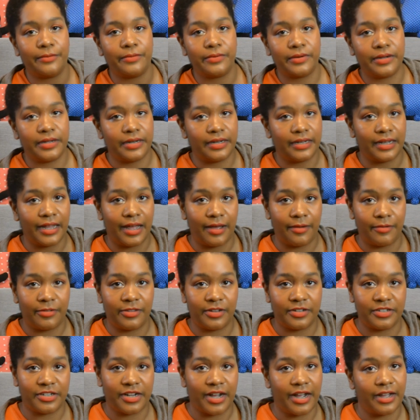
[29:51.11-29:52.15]
would let the
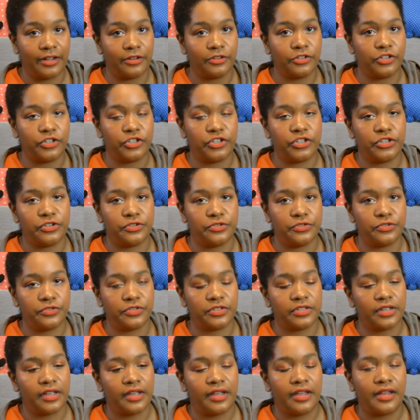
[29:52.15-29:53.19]
child choose